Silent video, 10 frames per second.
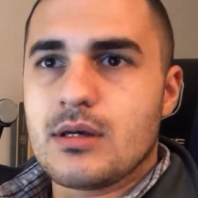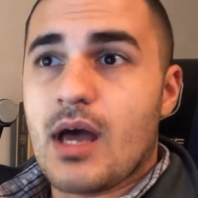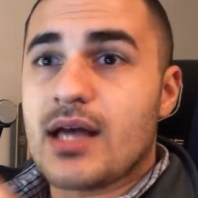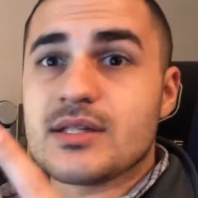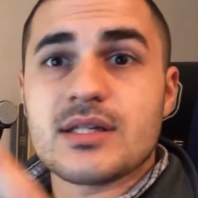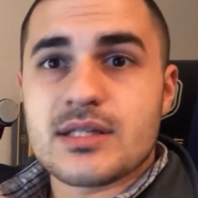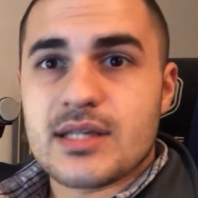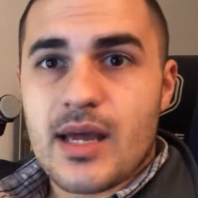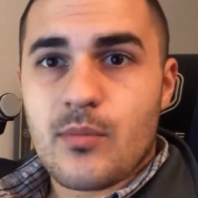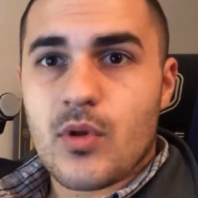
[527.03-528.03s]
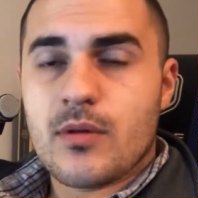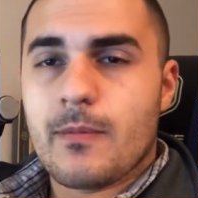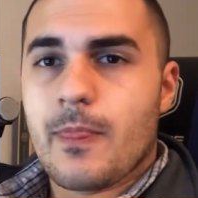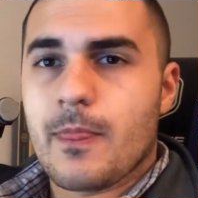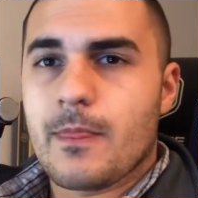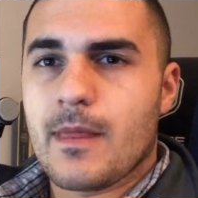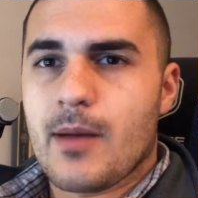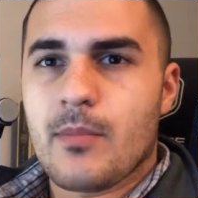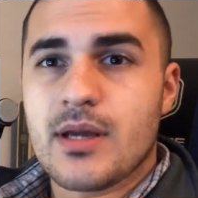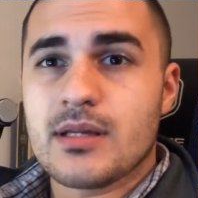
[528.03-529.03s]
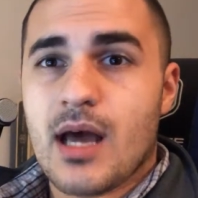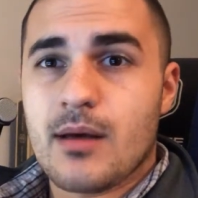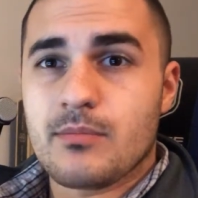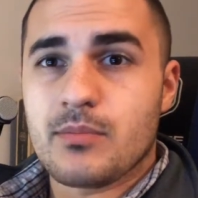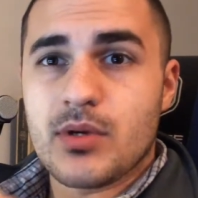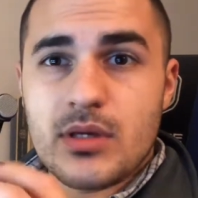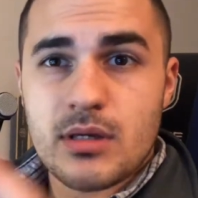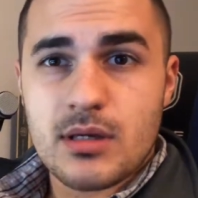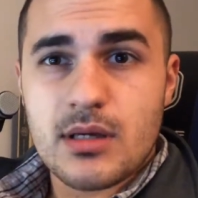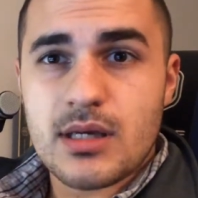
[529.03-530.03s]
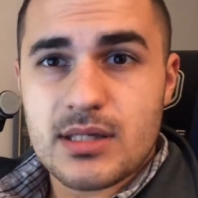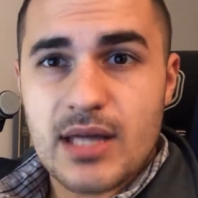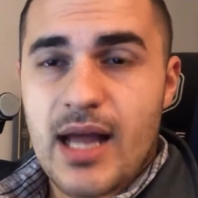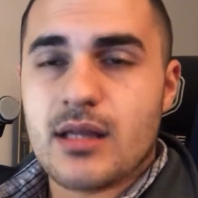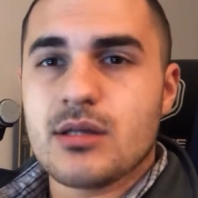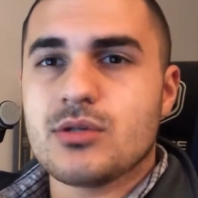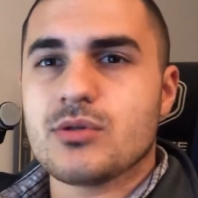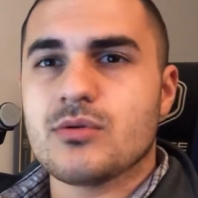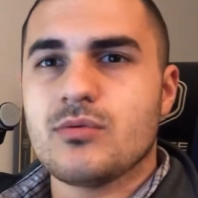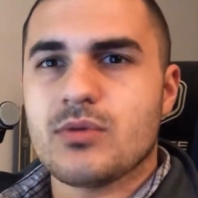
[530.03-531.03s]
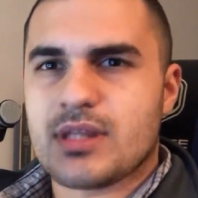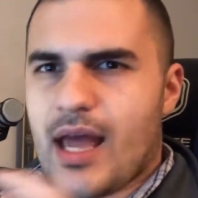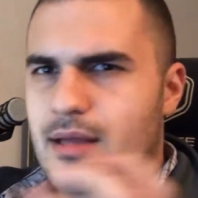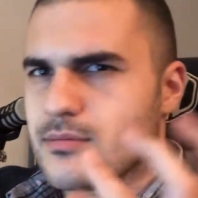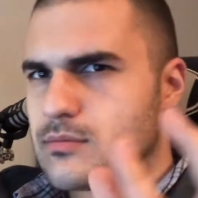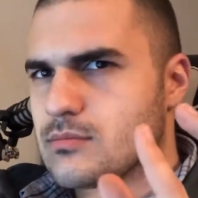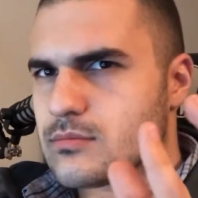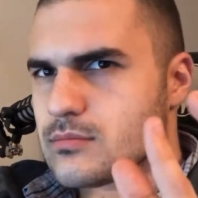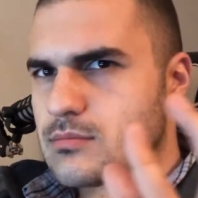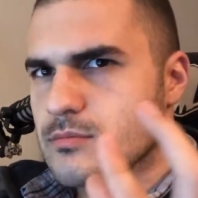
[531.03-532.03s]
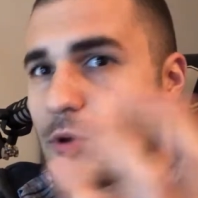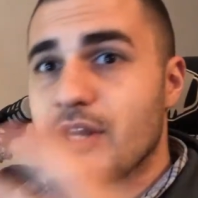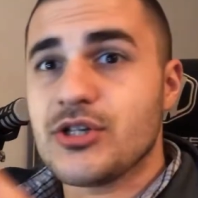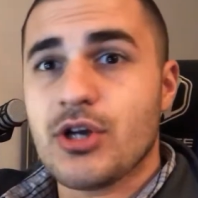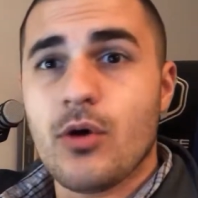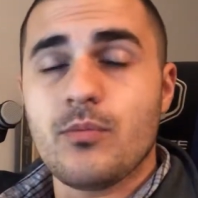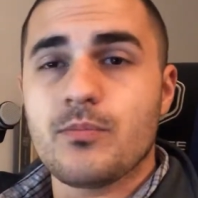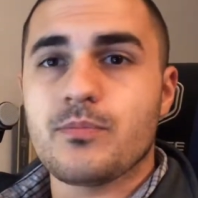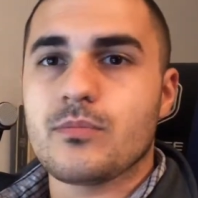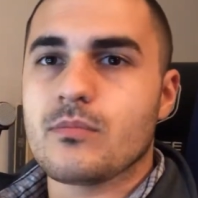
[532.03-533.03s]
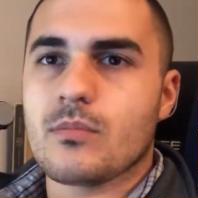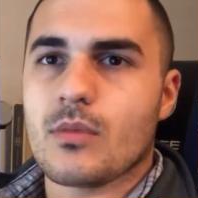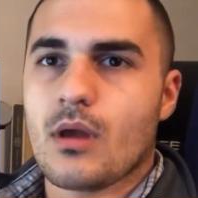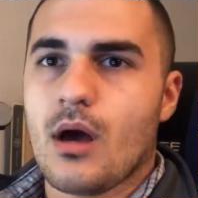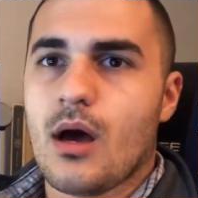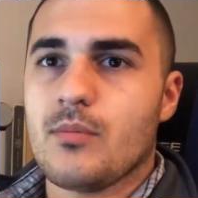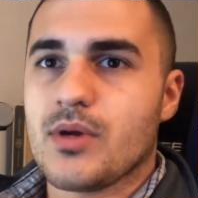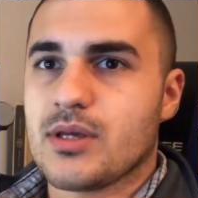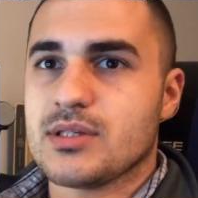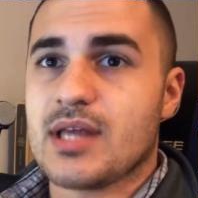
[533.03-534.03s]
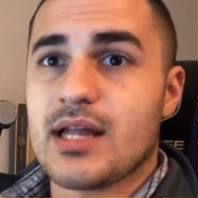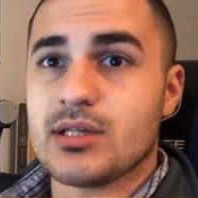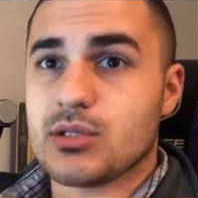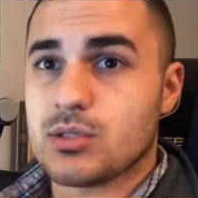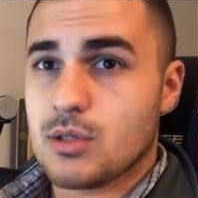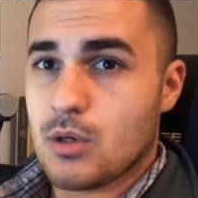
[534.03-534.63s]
As an example, that might not be exactly true with that ratio, because that is